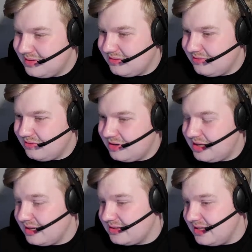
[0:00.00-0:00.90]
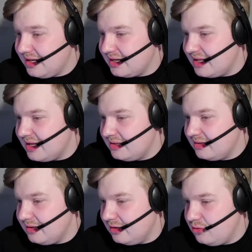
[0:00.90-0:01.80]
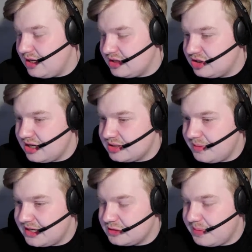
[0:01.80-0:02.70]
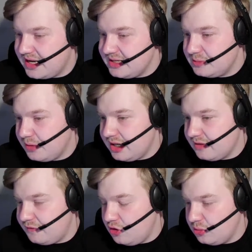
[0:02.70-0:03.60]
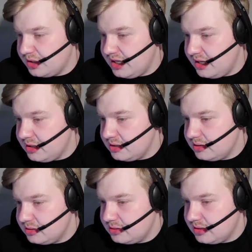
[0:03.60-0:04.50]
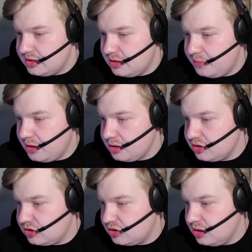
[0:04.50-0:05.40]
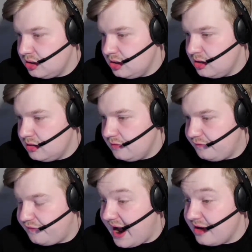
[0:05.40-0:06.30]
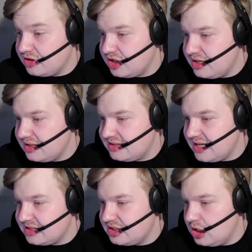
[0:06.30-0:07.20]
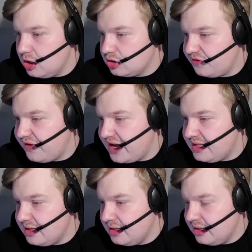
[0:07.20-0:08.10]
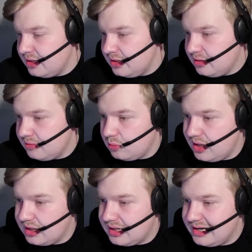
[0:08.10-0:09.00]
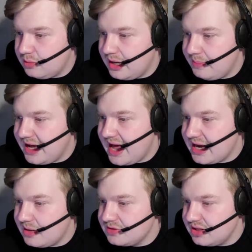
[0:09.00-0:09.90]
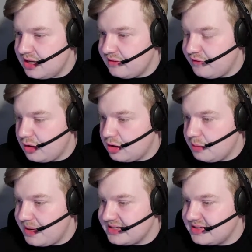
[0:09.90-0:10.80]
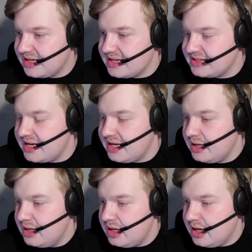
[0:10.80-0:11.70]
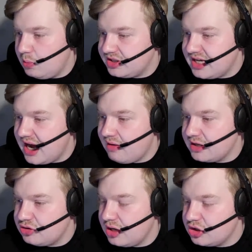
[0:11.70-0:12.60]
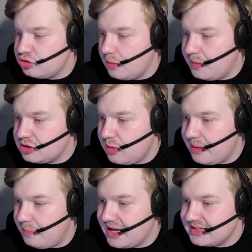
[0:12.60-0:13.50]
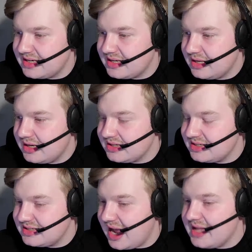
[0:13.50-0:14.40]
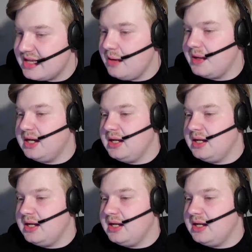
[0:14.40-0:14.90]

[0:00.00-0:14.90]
Free kick taken then. Lukic has a bit of space, breaking forward here. Into the box. Fires it into Sessegnon's feet. Well cleared away by Adams and then followed up by Senesi. And Ouattara trying to dribble his way past Castagna, but